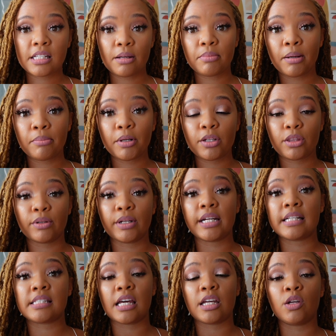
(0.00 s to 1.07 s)
tip number 3,
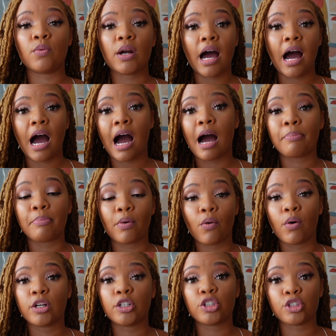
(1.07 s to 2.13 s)
is that you want to hop
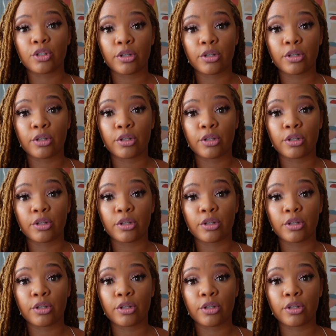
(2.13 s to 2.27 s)
on